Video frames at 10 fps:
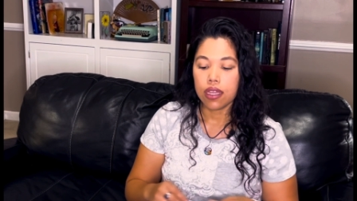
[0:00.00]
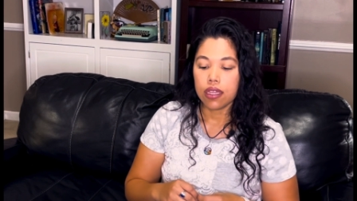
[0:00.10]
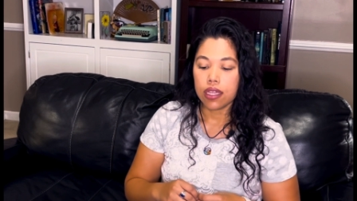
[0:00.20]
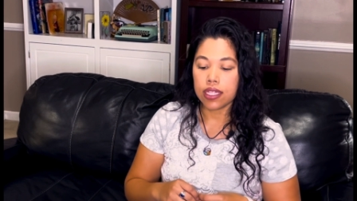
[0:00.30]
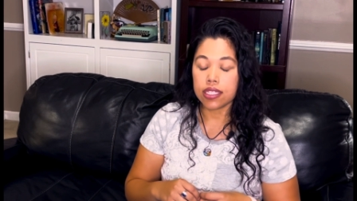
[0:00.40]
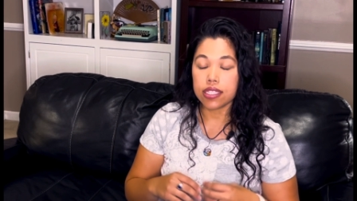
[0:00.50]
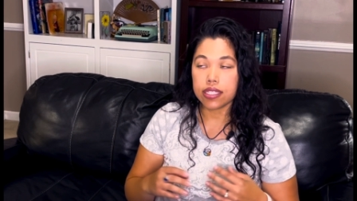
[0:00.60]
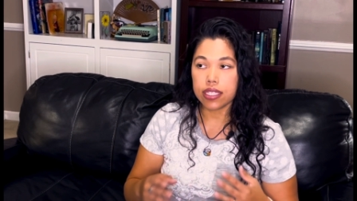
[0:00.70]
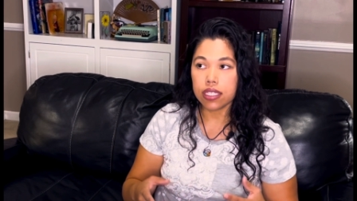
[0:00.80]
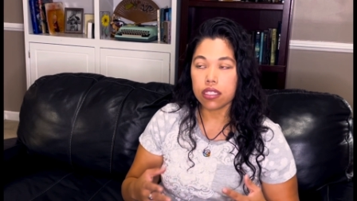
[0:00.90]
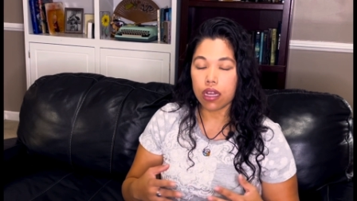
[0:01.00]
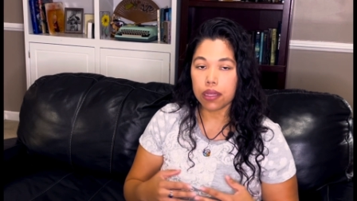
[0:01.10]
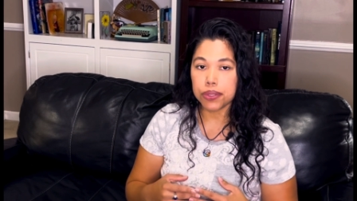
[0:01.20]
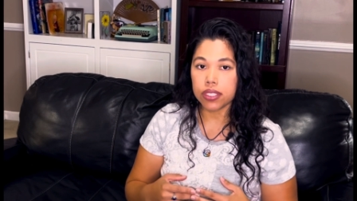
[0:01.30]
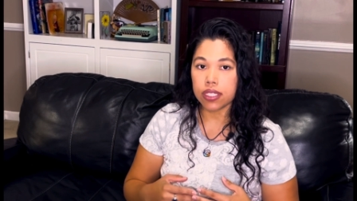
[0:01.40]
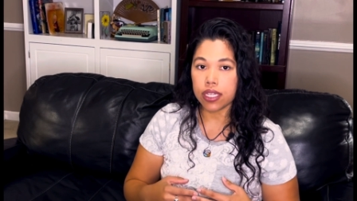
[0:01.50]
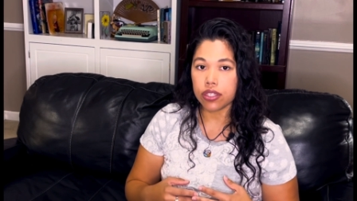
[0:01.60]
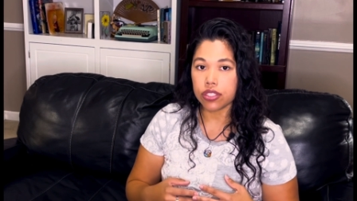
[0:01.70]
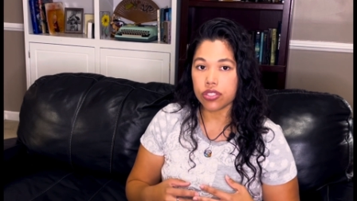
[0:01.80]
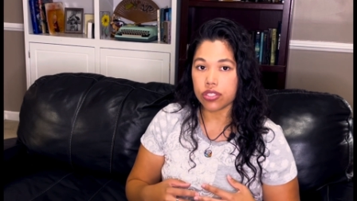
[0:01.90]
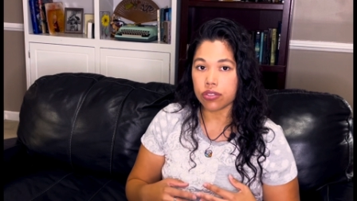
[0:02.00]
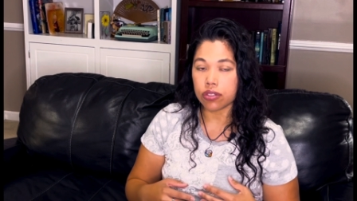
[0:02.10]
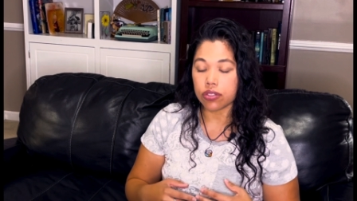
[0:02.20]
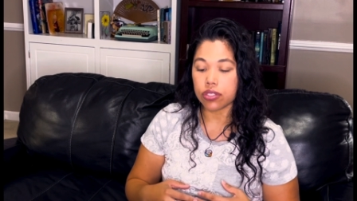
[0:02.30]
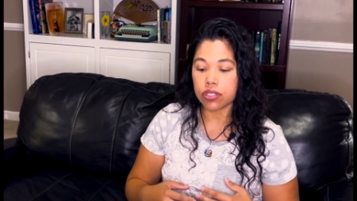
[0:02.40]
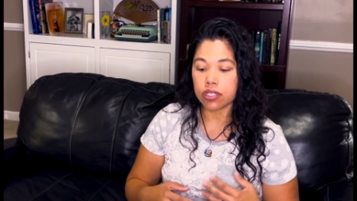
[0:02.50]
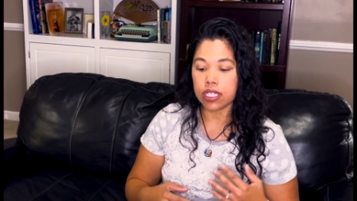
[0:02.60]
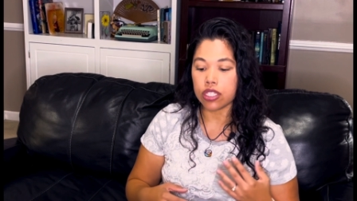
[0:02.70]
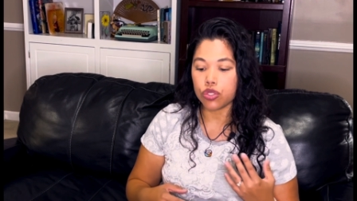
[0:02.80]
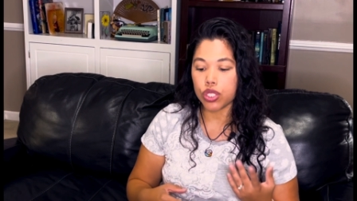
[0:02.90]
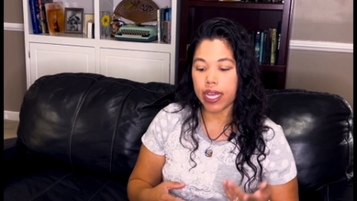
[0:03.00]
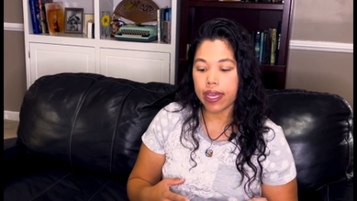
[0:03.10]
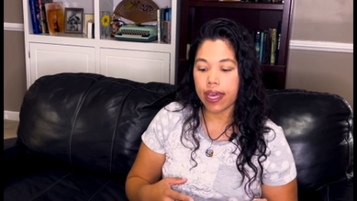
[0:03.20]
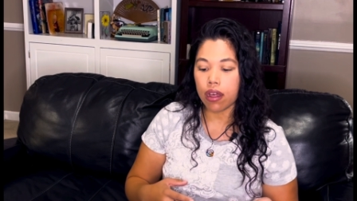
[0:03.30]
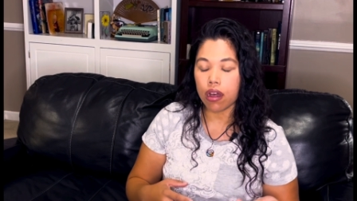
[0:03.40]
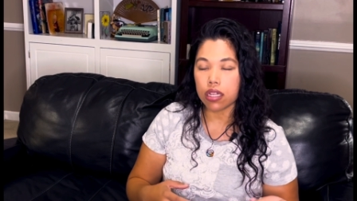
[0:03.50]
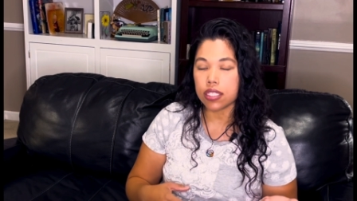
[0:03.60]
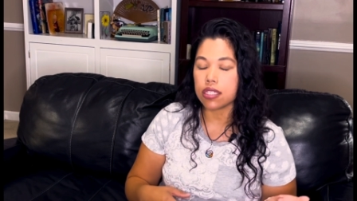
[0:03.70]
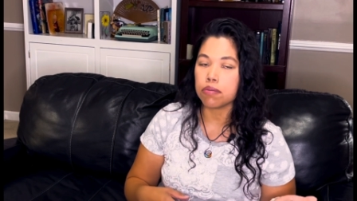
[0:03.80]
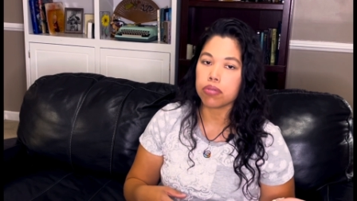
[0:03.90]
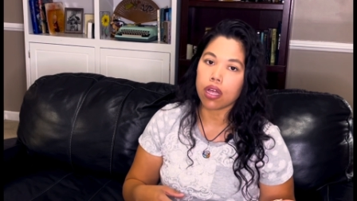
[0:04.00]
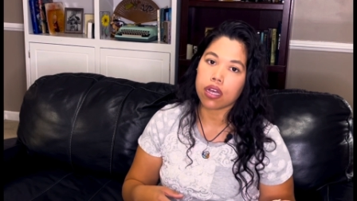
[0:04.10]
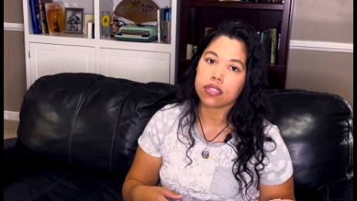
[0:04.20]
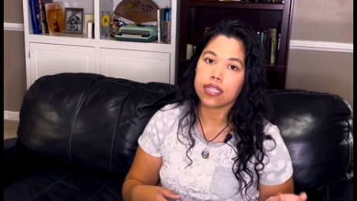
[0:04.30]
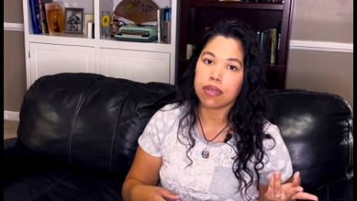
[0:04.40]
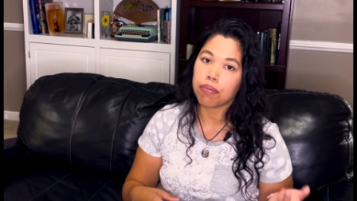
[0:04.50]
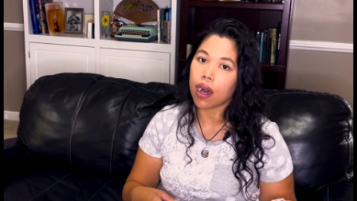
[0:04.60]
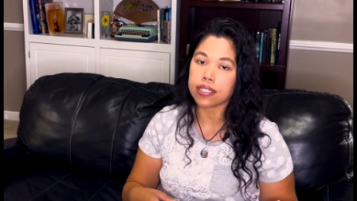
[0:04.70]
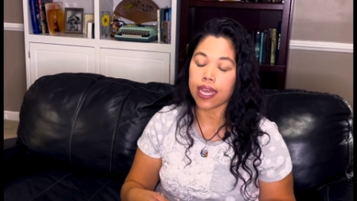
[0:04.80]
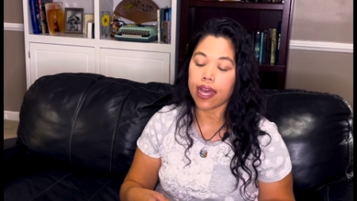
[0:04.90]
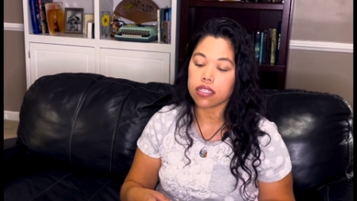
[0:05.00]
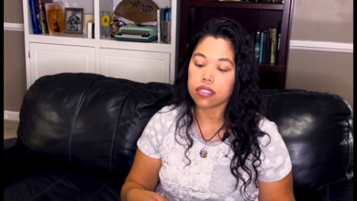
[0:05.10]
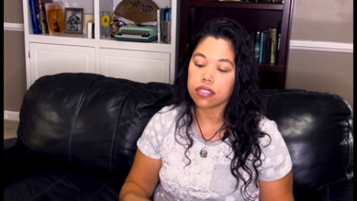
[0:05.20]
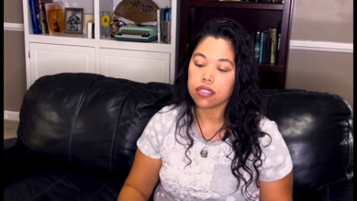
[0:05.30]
And then the sixth option that you can do also is check out autism blogs and podcasts.